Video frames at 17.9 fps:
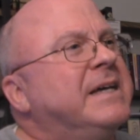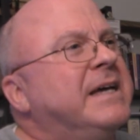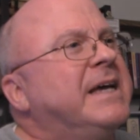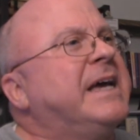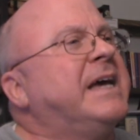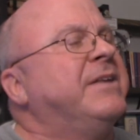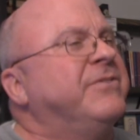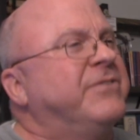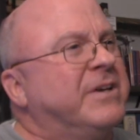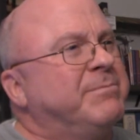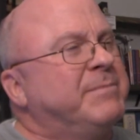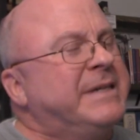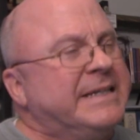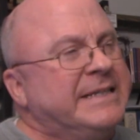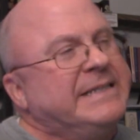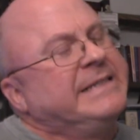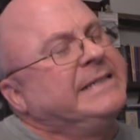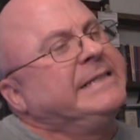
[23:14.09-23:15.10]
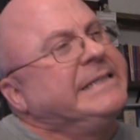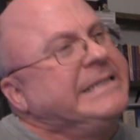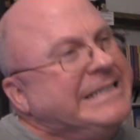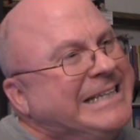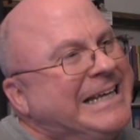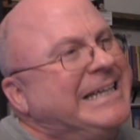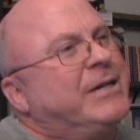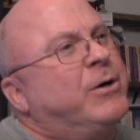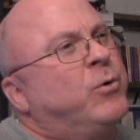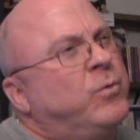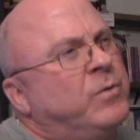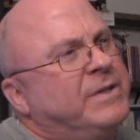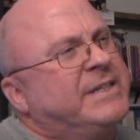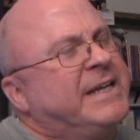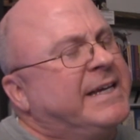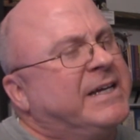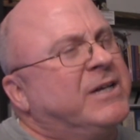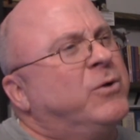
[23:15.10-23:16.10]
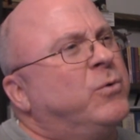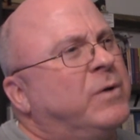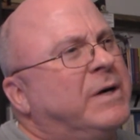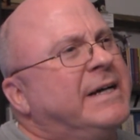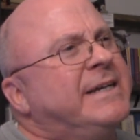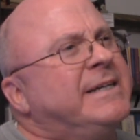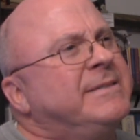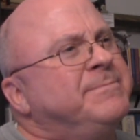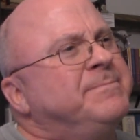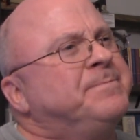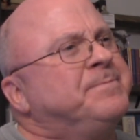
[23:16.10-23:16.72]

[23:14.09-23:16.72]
ends up getting taken away.